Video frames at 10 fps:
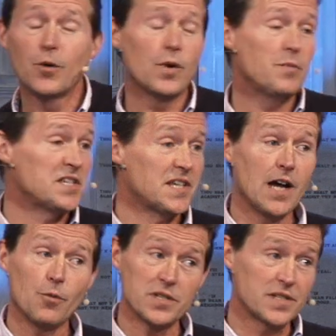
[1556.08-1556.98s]
we're missing
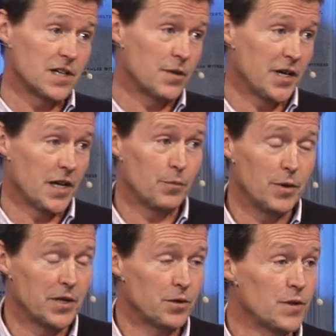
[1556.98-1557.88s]
out. We're certainly being
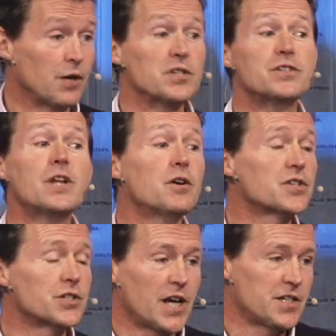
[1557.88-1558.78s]
unbiblical. There is no
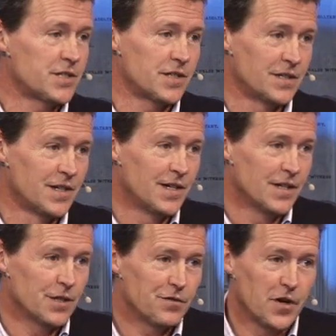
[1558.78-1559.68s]
suggestion
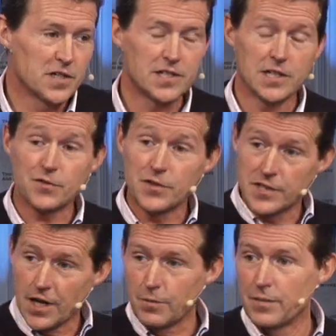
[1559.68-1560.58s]
that fasting is for
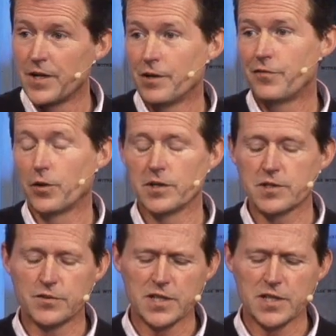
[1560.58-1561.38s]
some followers of